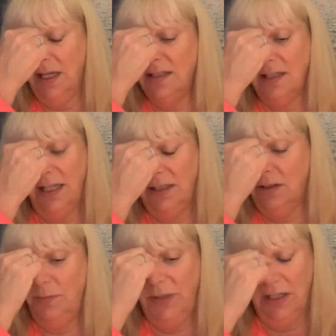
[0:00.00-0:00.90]
It
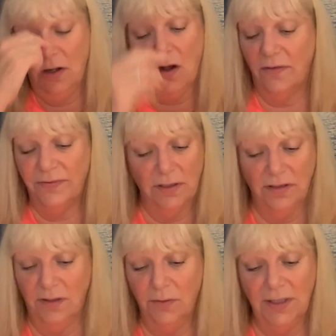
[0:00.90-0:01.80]
could be an offer,
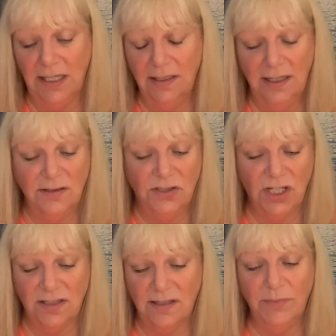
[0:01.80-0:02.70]
though, that is
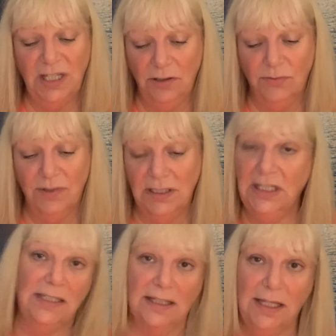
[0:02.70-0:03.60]
just something you really
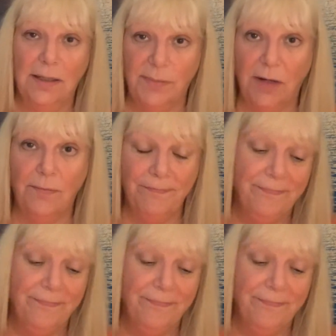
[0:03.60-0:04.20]
need to think about.